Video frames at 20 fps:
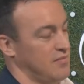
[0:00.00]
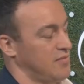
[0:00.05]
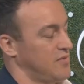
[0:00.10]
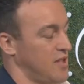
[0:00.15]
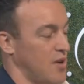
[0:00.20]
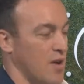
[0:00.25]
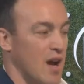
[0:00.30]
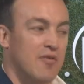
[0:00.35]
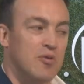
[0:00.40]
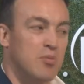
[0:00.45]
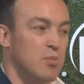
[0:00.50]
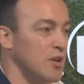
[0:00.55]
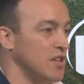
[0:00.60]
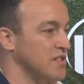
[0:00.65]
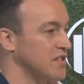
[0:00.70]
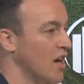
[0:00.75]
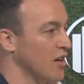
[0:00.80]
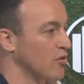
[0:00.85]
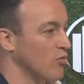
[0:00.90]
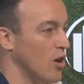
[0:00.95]
So
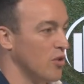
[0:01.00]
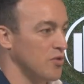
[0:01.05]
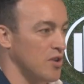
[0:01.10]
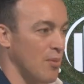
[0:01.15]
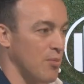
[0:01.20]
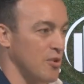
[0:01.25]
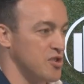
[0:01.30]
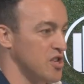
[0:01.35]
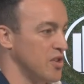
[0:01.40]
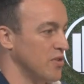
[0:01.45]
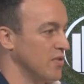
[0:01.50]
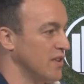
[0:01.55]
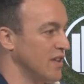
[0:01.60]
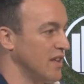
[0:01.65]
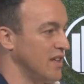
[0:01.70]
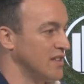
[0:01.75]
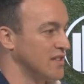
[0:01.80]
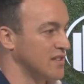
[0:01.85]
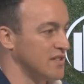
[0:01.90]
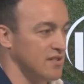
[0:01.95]
everybody's got growth
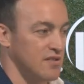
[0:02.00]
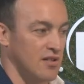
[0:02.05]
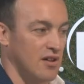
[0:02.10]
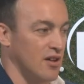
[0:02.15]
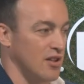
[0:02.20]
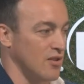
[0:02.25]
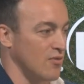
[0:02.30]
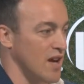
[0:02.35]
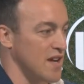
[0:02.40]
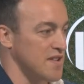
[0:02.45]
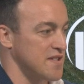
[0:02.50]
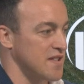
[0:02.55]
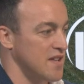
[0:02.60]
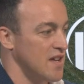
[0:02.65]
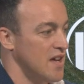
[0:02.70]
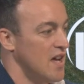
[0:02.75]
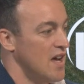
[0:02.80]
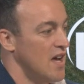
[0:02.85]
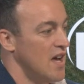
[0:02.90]
opportunities, all the rest,